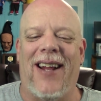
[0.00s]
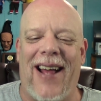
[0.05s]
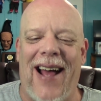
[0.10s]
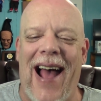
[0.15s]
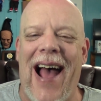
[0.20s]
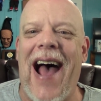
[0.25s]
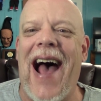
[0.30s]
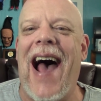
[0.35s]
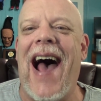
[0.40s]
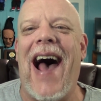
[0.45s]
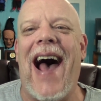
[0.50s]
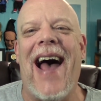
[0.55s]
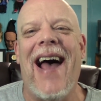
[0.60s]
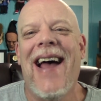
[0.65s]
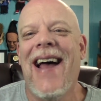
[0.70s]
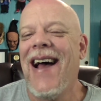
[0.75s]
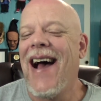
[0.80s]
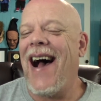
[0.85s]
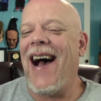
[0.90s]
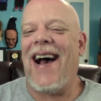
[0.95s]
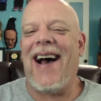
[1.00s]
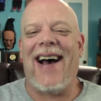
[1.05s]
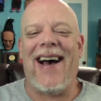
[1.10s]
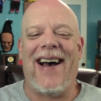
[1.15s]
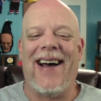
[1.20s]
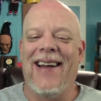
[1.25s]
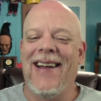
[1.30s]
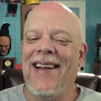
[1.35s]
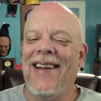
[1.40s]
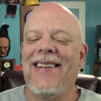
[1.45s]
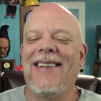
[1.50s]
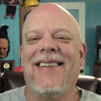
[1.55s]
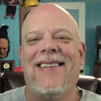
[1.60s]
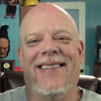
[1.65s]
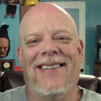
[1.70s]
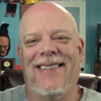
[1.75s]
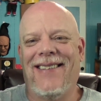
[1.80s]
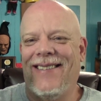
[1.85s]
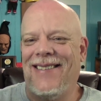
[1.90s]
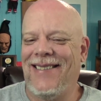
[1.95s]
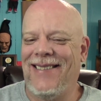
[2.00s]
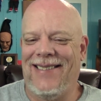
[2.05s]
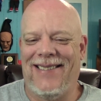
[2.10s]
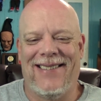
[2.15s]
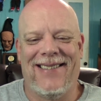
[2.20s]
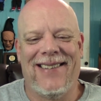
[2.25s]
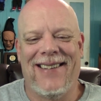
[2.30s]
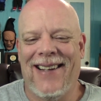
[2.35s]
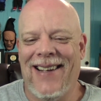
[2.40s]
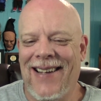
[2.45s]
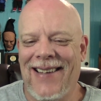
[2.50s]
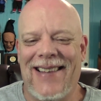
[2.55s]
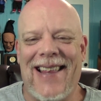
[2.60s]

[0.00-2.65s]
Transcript: uh, tactics are about clearly...